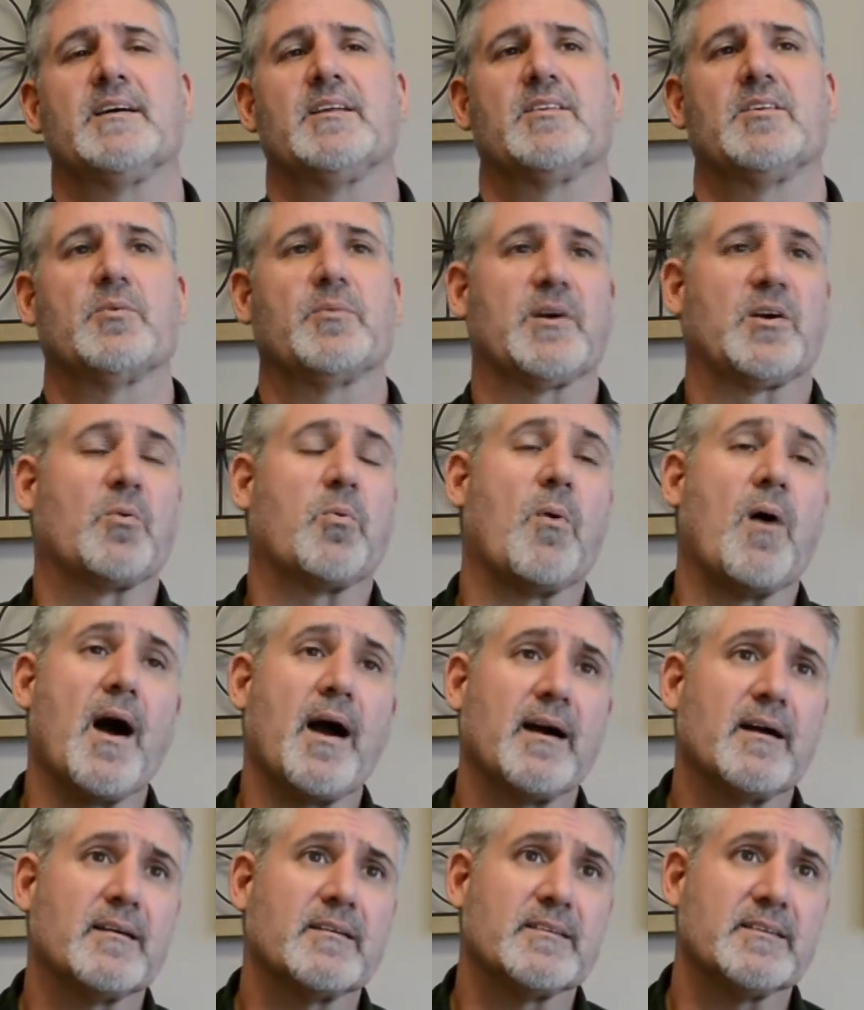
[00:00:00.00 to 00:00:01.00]
They're
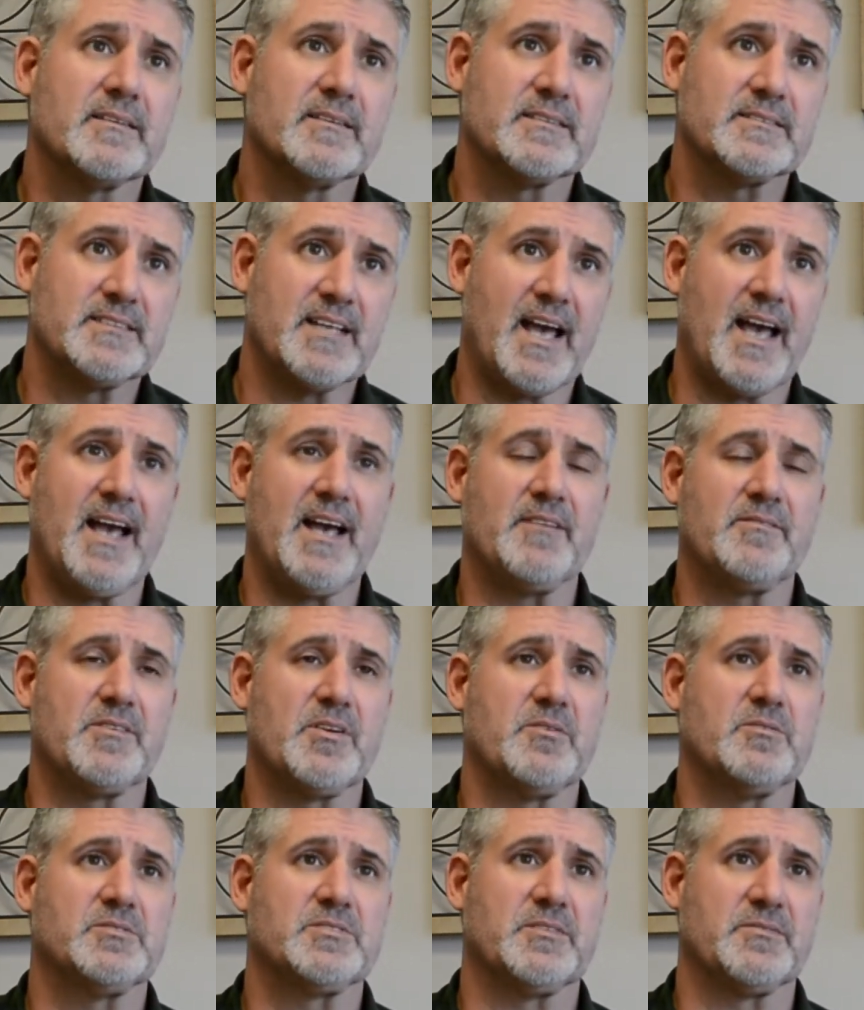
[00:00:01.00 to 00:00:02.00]
required to have
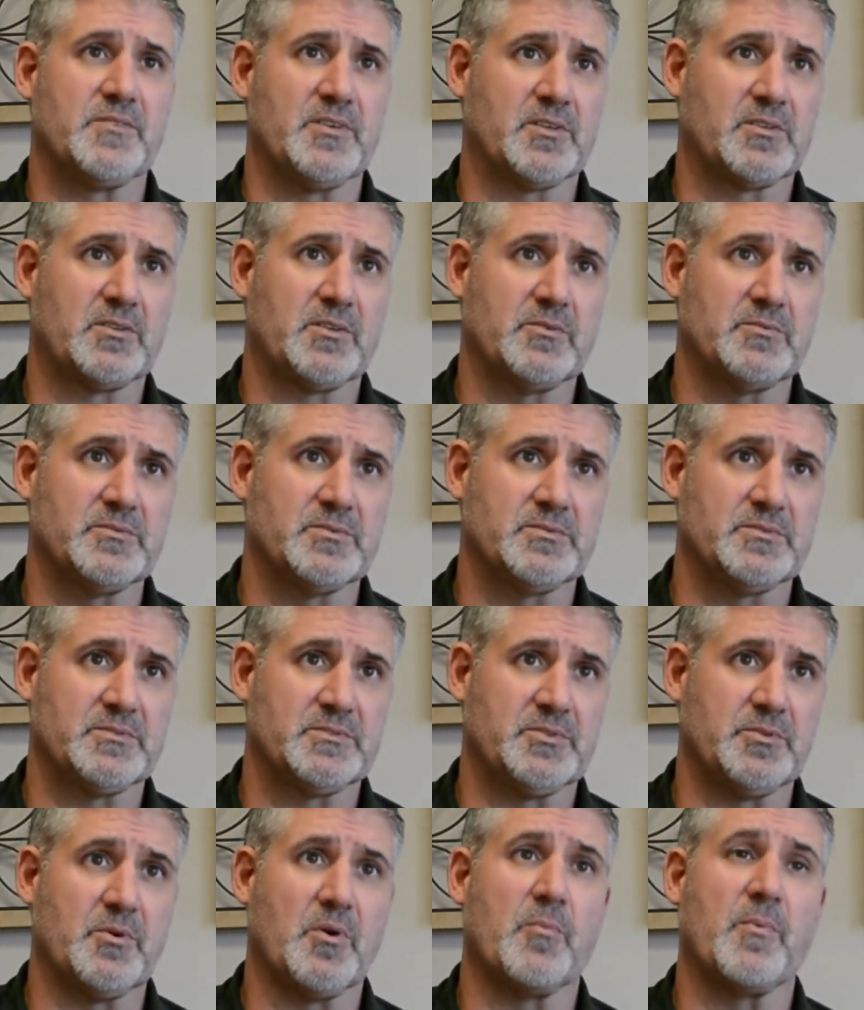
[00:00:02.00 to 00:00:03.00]
those if they're close
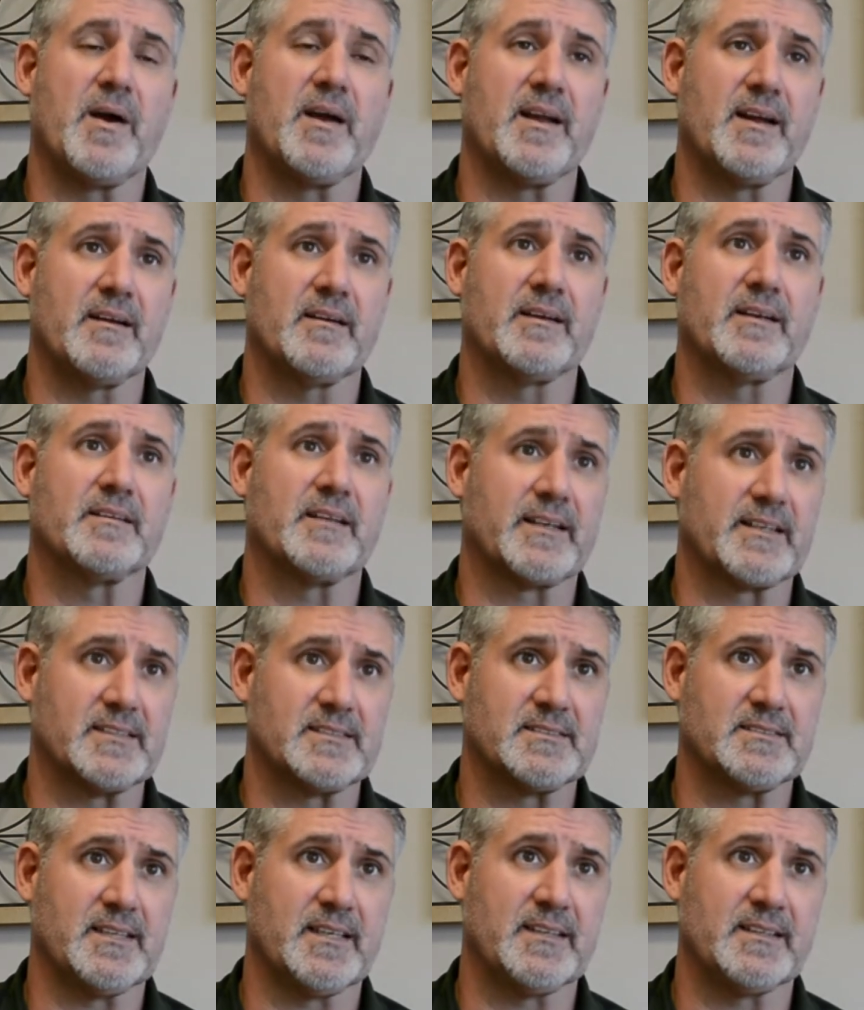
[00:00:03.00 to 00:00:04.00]
to a wet area like a
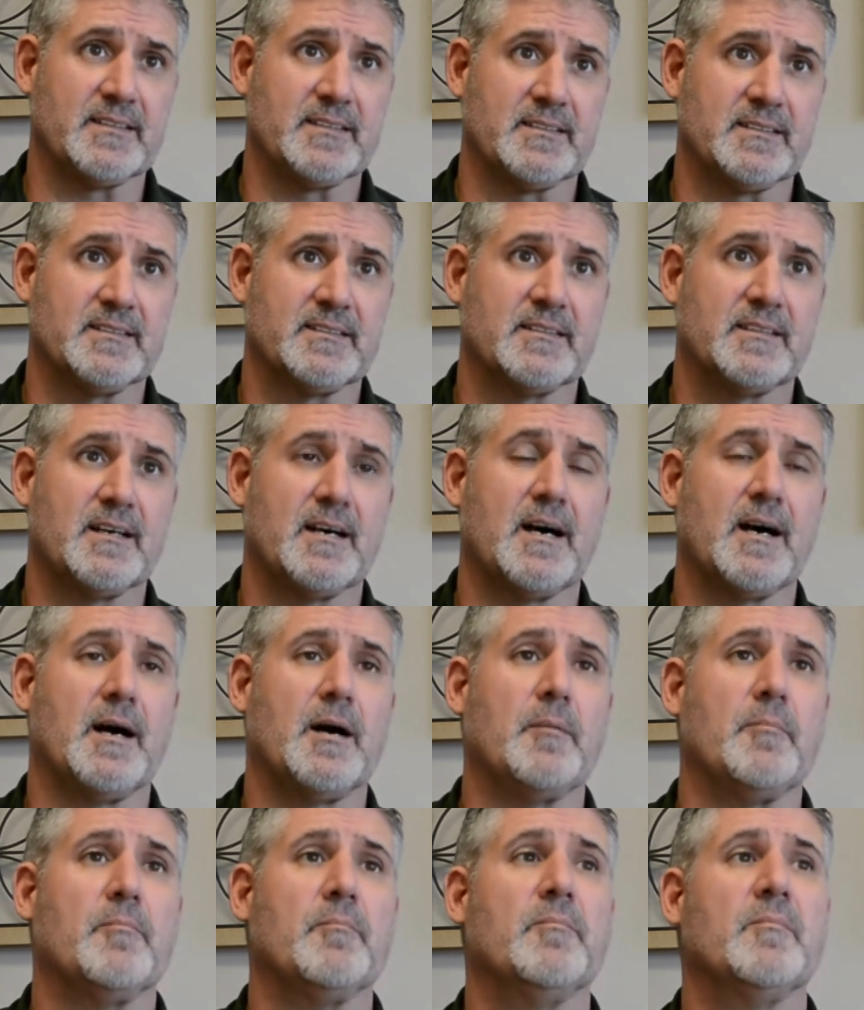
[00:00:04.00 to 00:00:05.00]
sink,
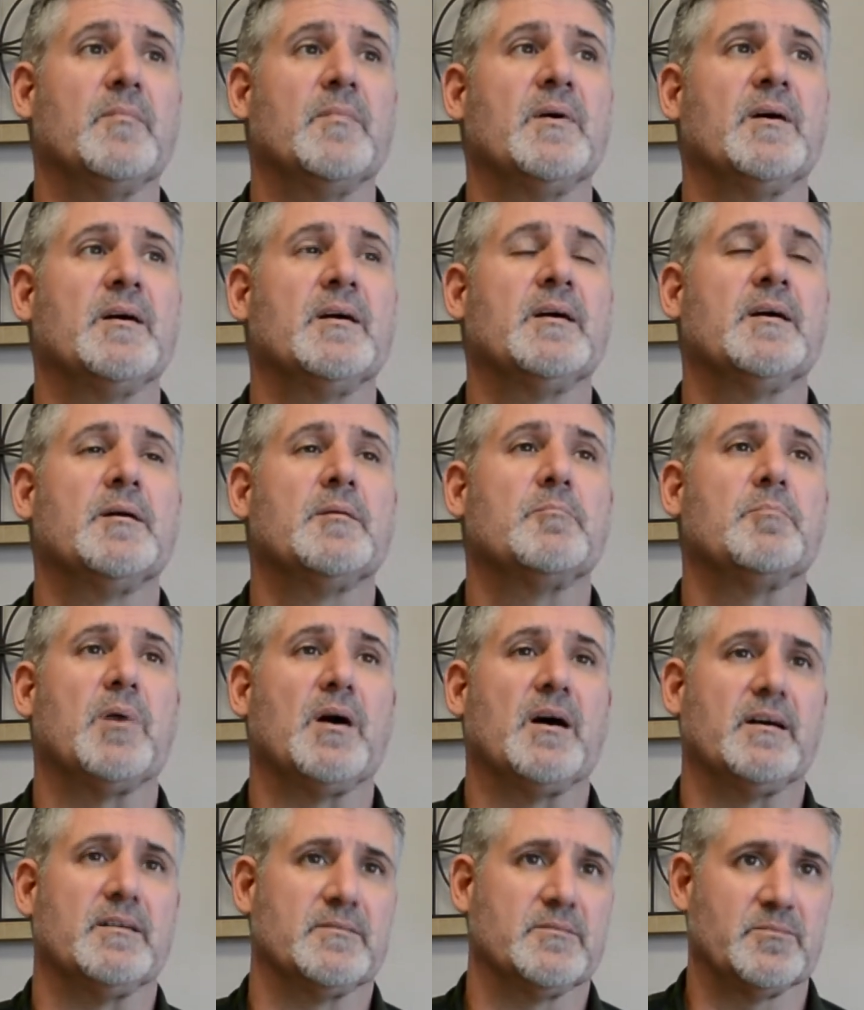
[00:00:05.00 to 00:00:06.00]
um,
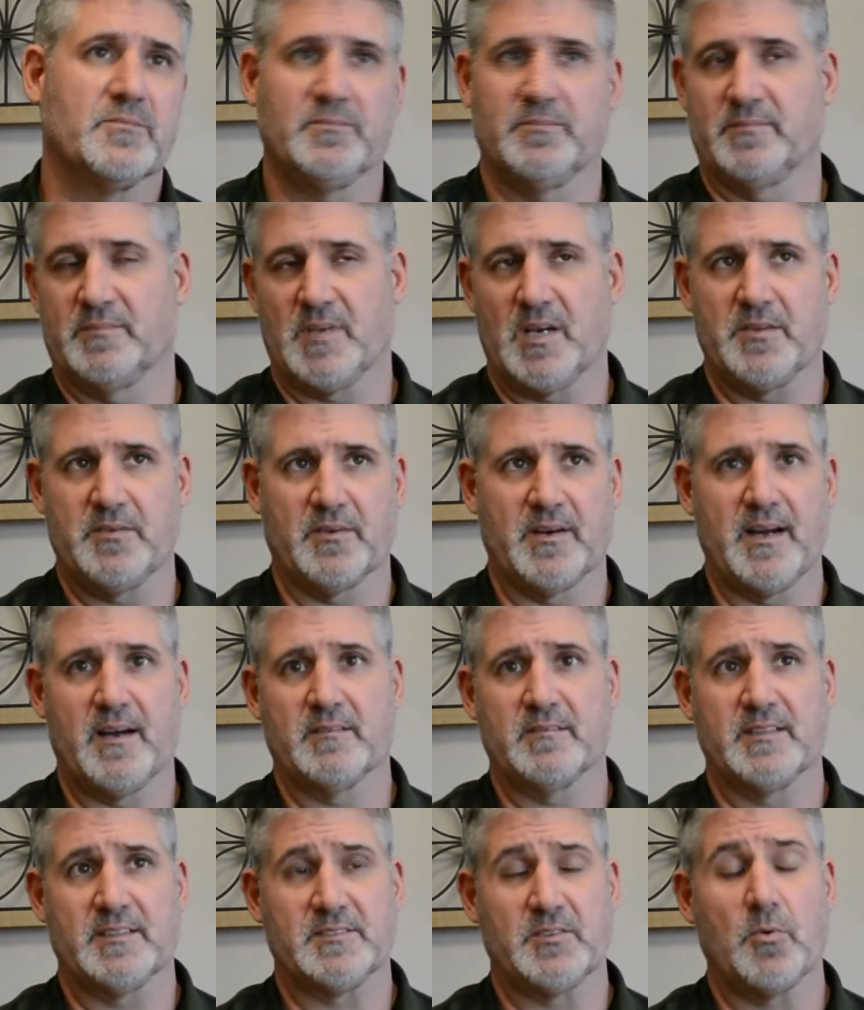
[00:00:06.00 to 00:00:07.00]
but other
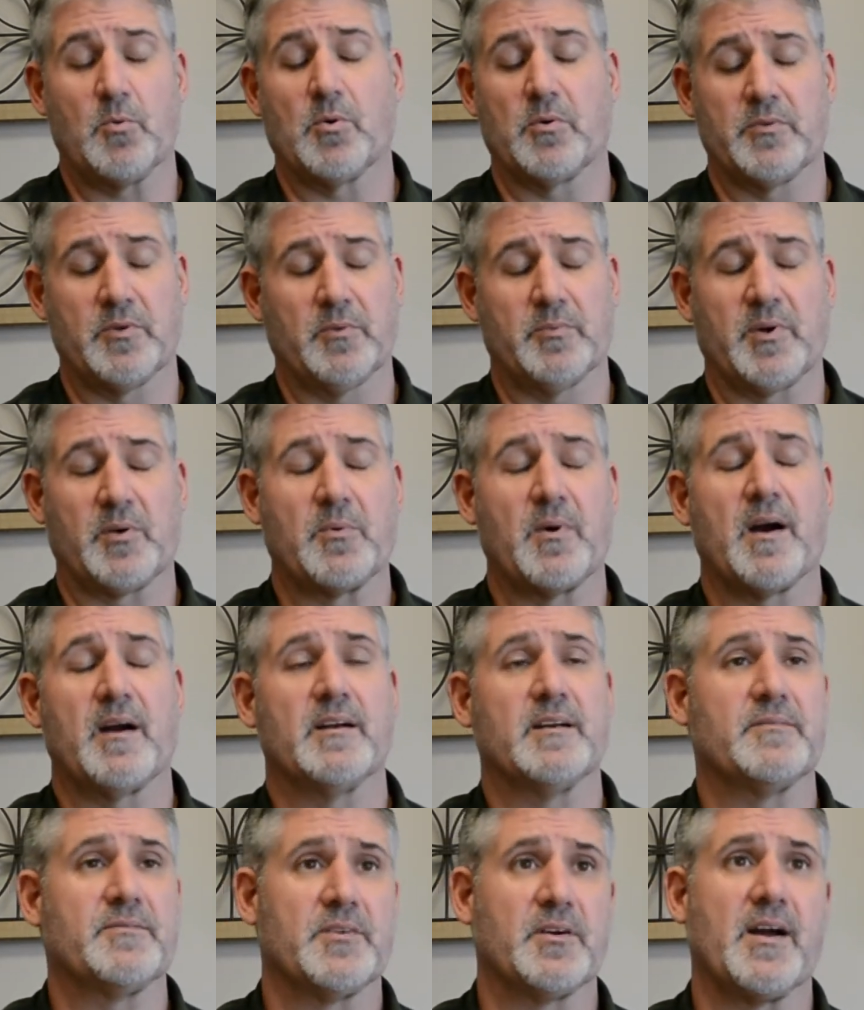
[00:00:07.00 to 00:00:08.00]
outlets, or they're
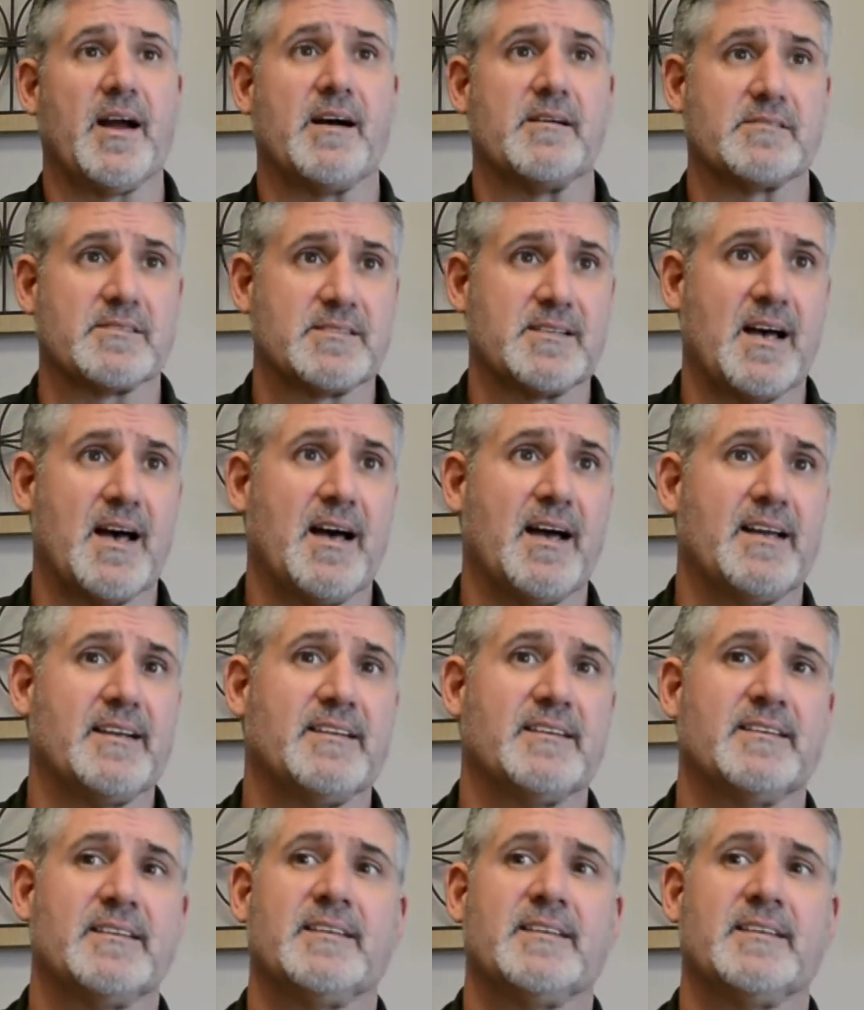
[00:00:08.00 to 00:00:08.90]
required if they're outside.